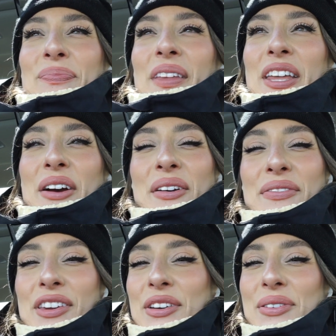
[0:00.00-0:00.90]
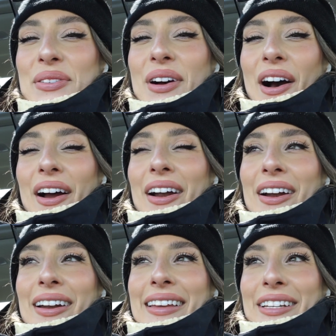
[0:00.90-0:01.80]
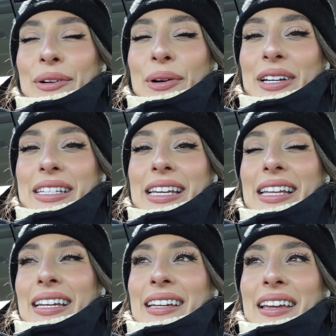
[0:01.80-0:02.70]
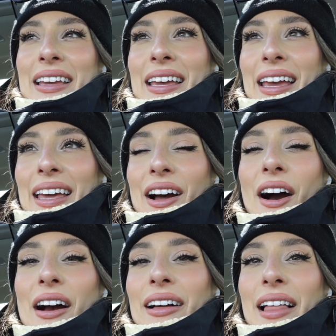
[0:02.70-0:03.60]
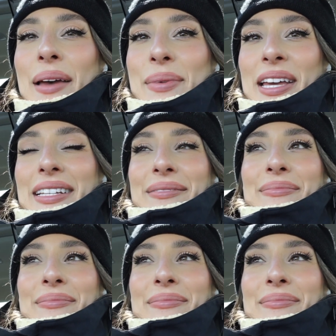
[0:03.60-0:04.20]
you know, if you are in quarantine in a hot climate,